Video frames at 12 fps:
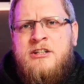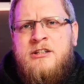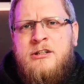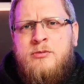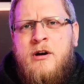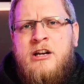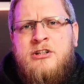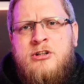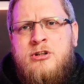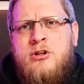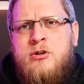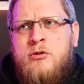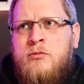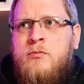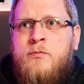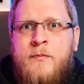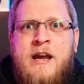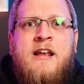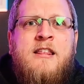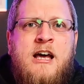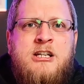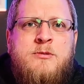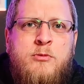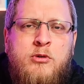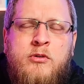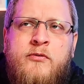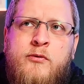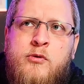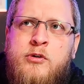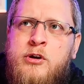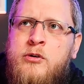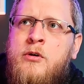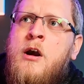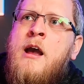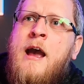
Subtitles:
situation to make that smoother for you